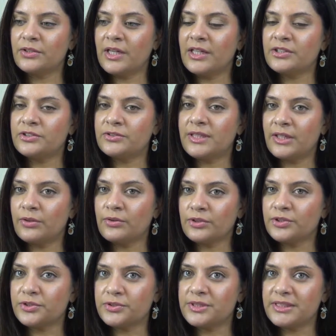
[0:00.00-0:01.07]
as you get
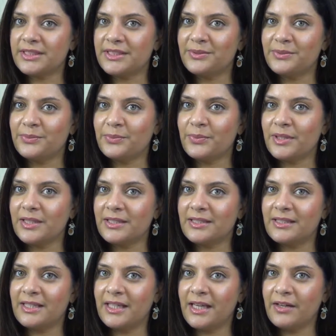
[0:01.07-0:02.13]
older, you see what
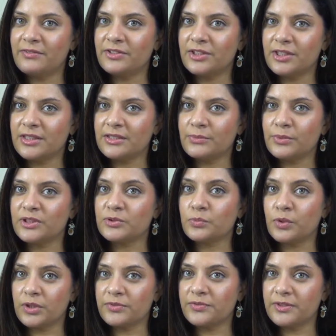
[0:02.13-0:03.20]
they have done, what's
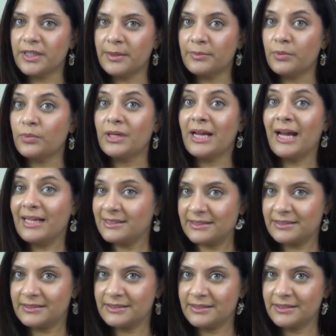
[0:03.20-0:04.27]
worked for them, and what
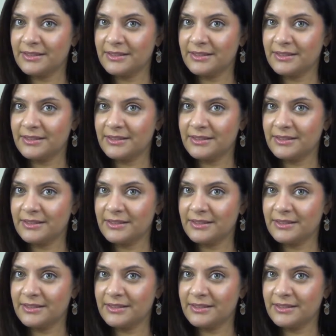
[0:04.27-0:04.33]
hasn't.